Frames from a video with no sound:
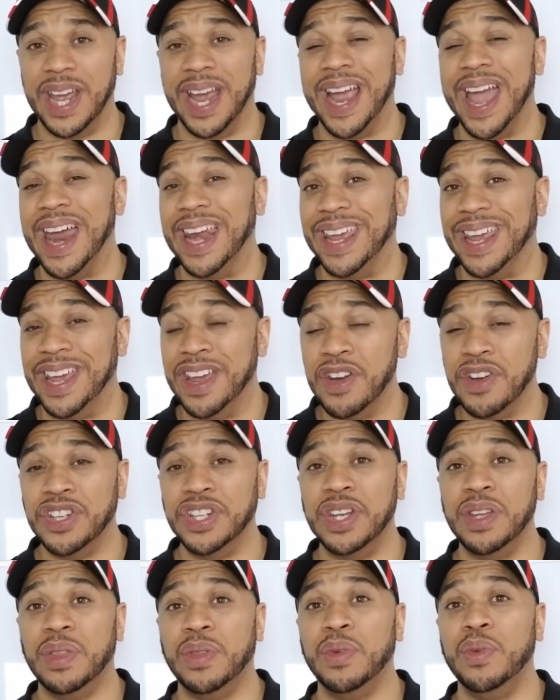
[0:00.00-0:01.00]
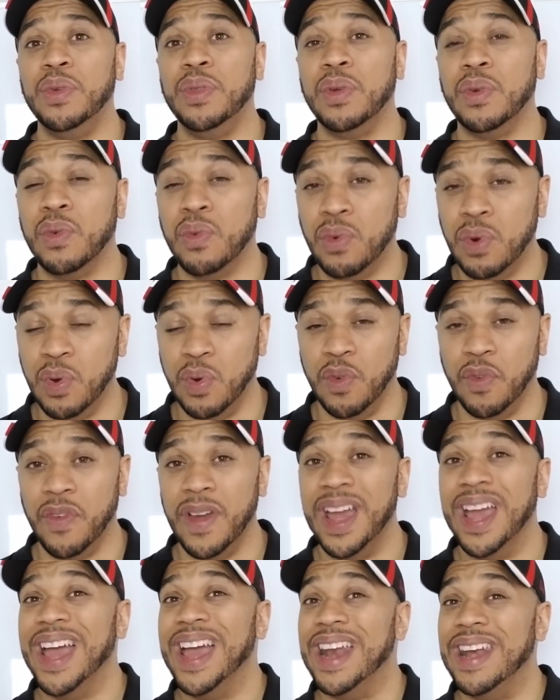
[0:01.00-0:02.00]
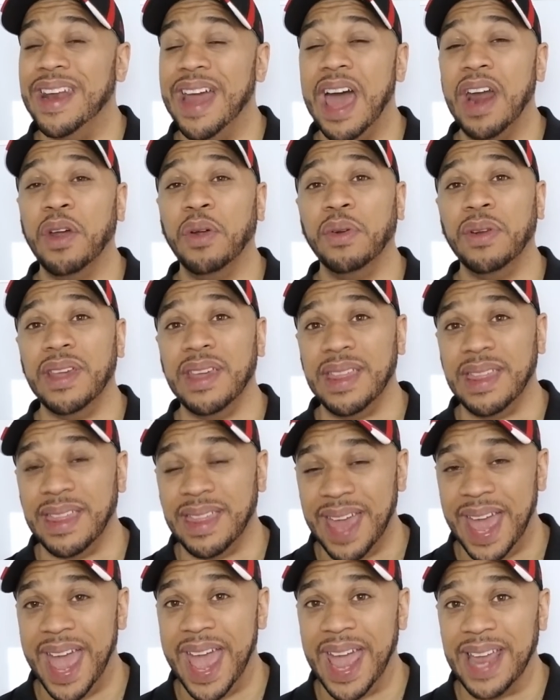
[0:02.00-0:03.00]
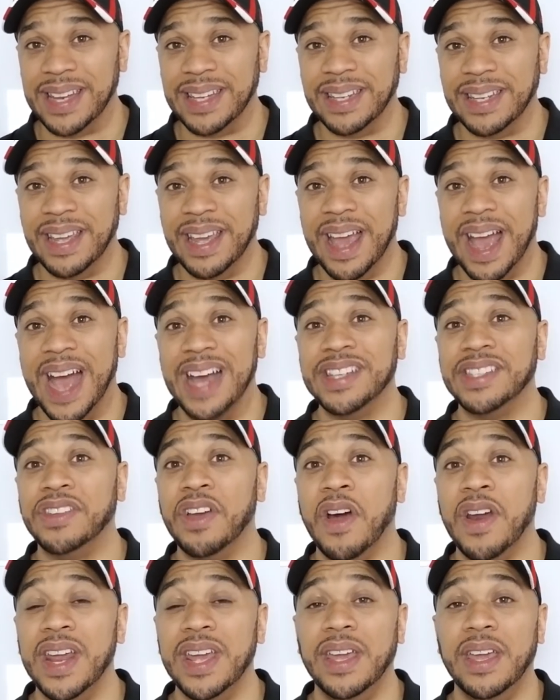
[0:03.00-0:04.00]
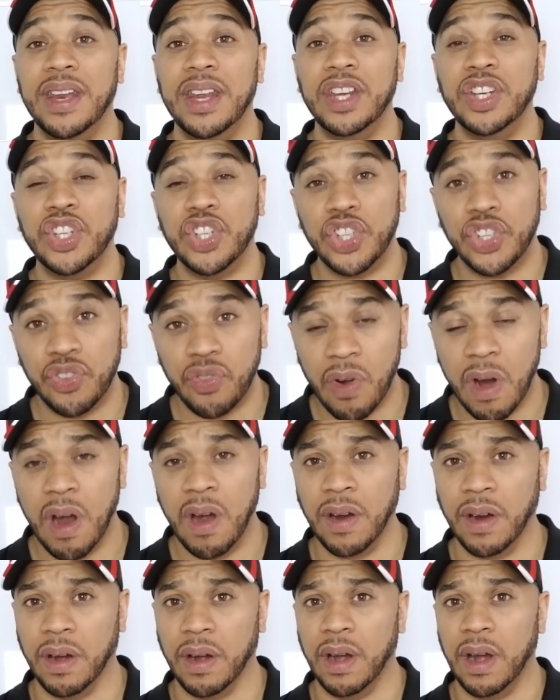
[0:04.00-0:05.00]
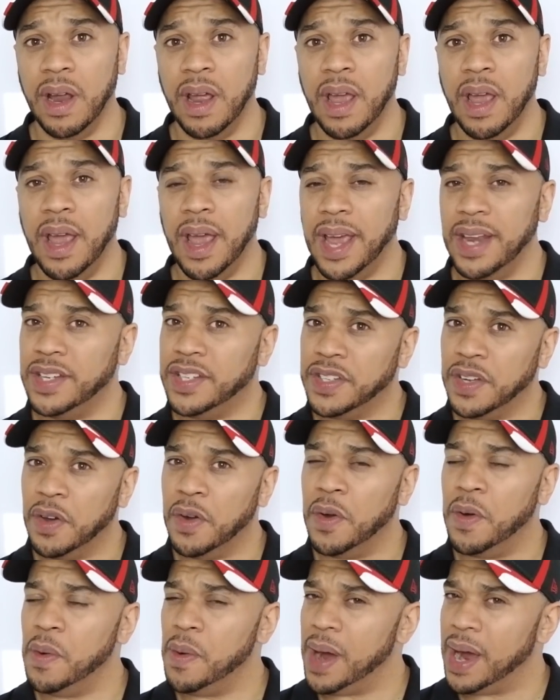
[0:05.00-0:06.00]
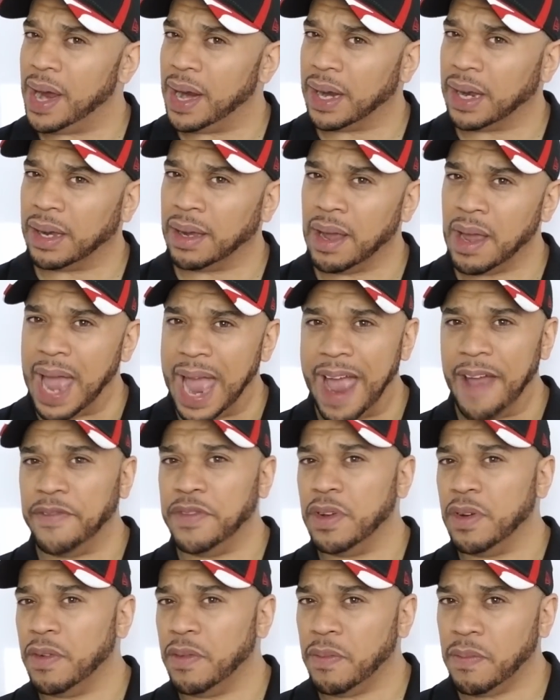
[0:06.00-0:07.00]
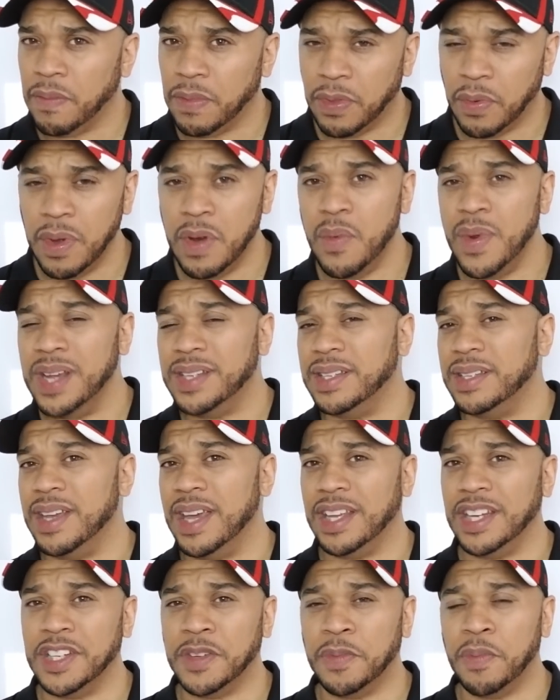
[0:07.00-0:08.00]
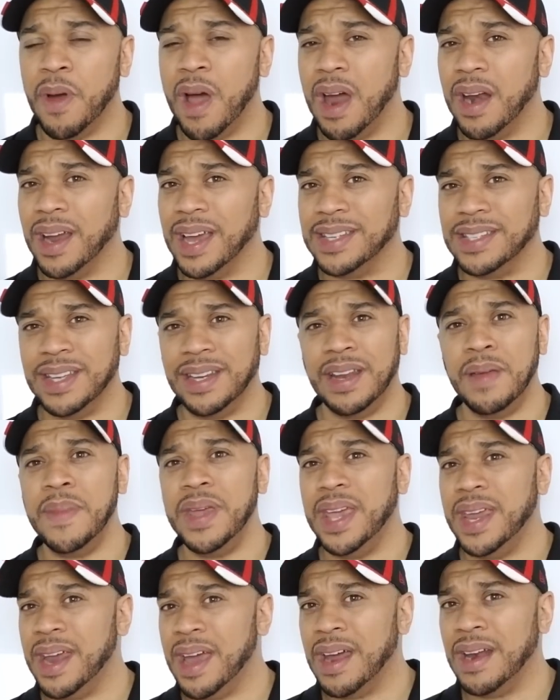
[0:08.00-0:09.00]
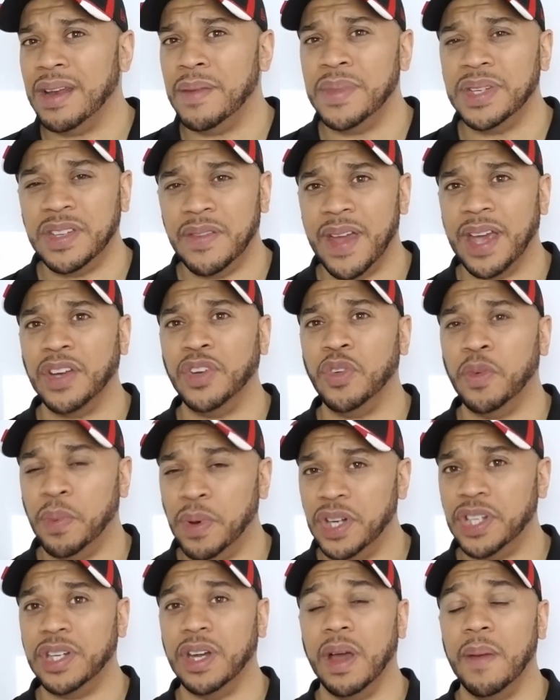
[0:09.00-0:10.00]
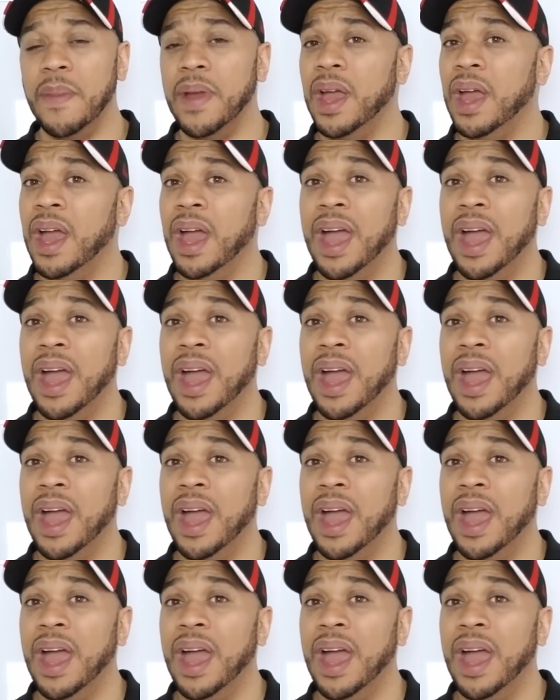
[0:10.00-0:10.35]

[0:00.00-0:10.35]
I got energy through the roof. Not only that, I started getting stronger. And so after three weeks of taking this product, I said, let me get down and let me see if I can do a push up.